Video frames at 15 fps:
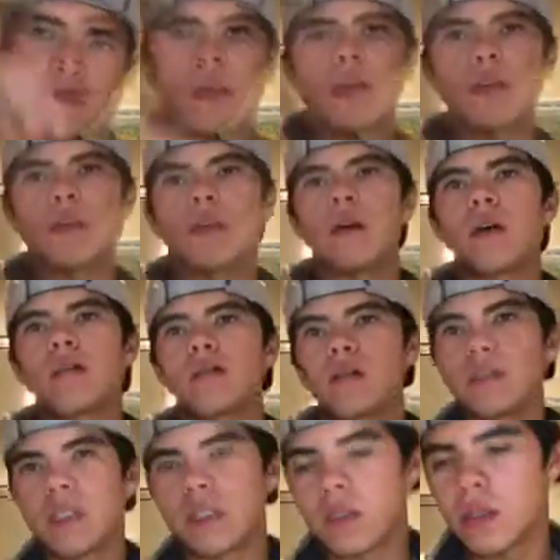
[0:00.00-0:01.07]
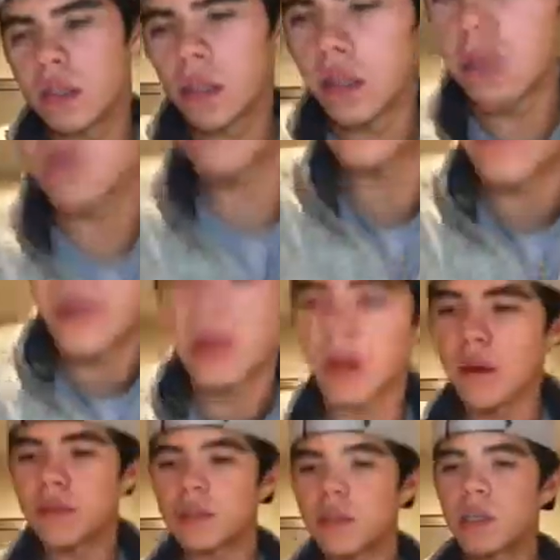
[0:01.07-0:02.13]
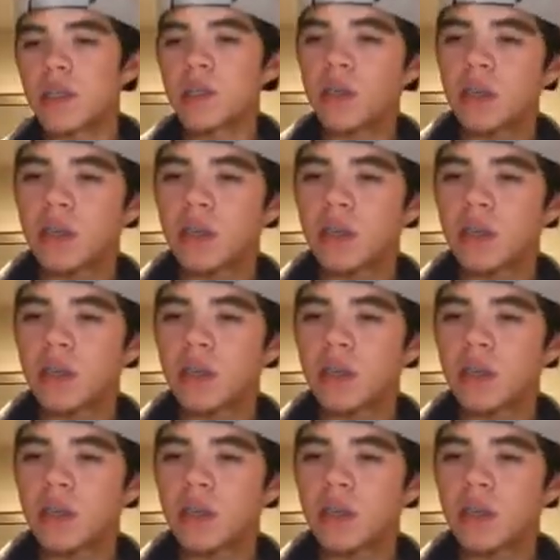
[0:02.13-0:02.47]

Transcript: And I also missed the next one right after it.